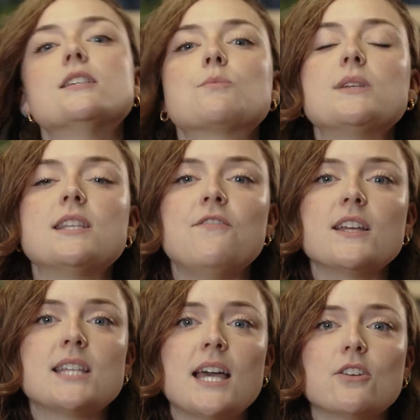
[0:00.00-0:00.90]

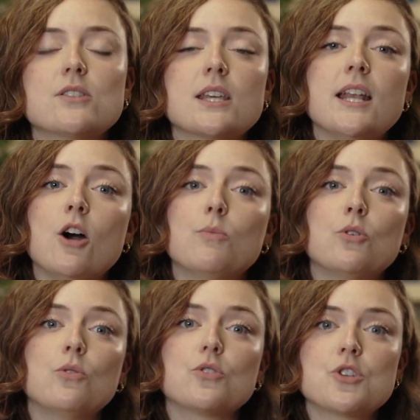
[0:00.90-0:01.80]
Specific titles can help
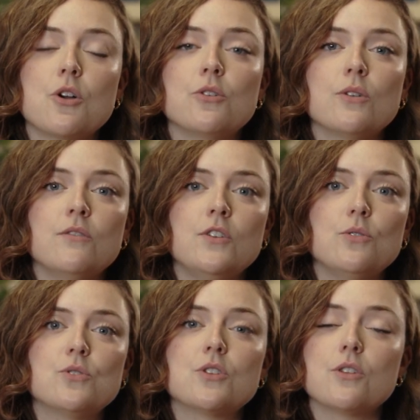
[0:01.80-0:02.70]
Google show your
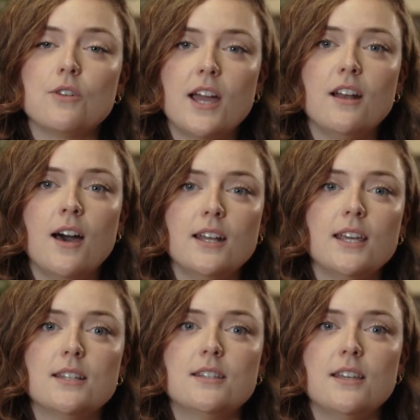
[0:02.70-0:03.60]
reviews to the right
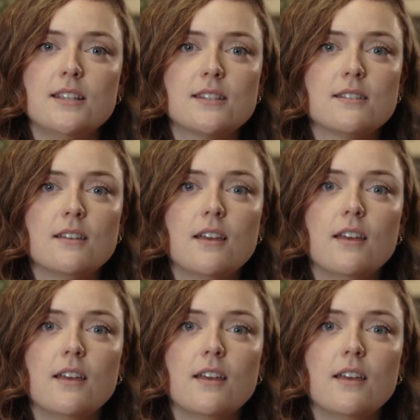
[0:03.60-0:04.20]
audiences.